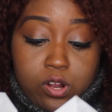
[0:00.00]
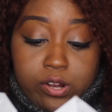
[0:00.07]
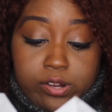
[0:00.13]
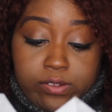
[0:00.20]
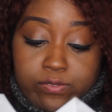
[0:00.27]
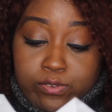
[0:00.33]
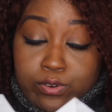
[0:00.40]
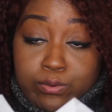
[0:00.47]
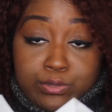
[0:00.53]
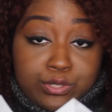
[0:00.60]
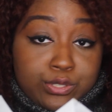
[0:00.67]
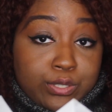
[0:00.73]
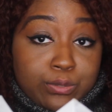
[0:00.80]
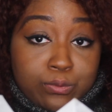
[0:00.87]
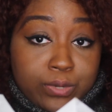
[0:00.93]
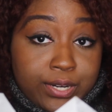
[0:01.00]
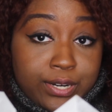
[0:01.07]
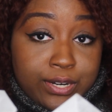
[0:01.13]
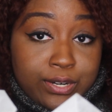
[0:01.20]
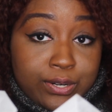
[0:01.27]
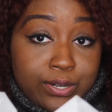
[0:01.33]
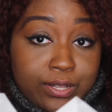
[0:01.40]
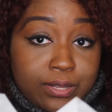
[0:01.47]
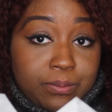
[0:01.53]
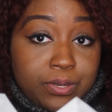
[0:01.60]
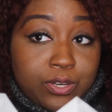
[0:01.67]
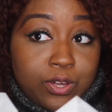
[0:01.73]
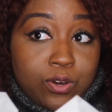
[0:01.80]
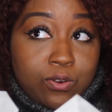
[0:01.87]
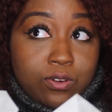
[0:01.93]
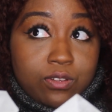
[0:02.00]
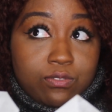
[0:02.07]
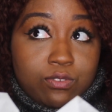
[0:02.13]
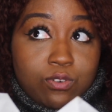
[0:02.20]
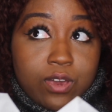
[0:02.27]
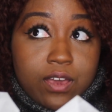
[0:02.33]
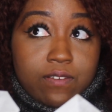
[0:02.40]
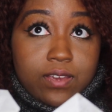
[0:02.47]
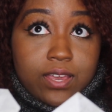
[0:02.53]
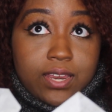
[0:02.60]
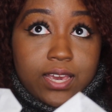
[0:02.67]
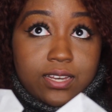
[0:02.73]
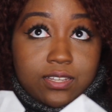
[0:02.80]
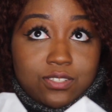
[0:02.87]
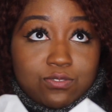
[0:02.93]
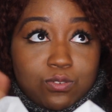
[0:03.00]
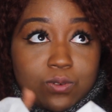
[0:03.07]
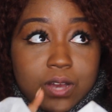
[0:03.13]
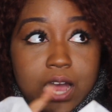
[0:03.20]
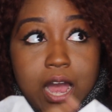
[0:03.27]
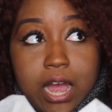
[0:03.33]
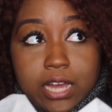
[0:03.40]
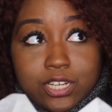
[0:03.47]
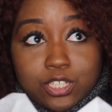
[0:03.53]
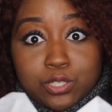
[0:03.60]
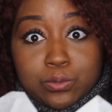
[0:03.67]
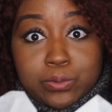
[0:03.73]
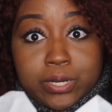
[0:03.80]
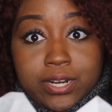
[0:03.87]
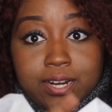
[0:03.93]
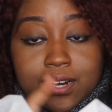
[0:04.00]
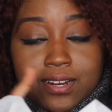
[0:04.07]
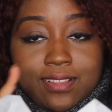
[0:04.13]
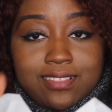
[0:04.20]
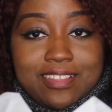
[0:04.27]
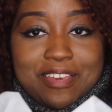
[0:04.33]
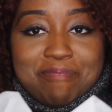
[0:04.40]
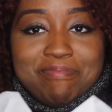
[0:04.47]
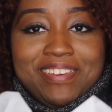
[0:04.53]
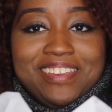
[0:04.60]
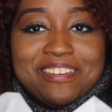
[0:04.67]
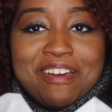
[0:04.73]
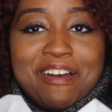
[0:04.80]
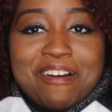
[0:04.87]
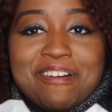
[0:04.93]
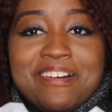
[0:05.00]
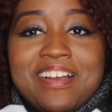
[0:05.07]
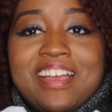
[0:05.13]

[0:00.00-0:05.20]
If you know what you're gonna wear, let me know. If you have any ideas for what I should wear, let me know.